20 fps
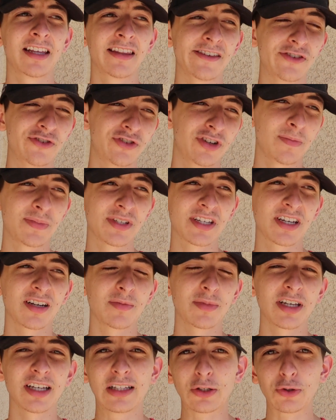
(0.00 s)
This trip is
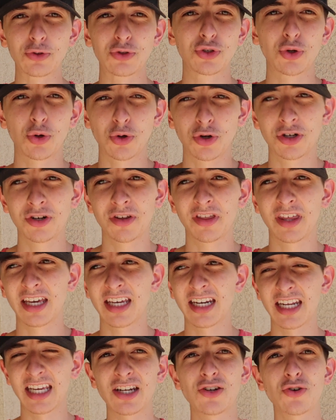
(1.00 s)
gonna be a little shorter
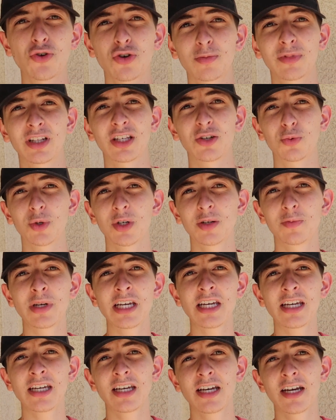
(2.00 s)
than it normally would
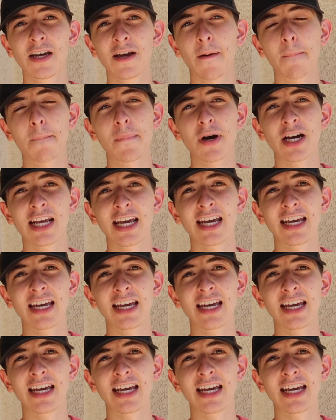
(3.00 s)
be, but